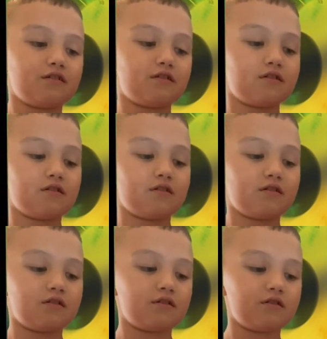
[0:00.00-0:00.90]

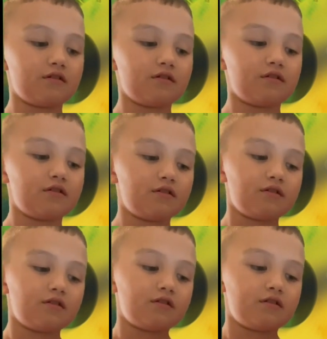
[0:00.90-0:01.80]

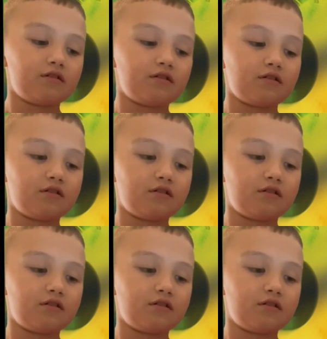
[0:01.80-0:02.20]
This person isn't speaking.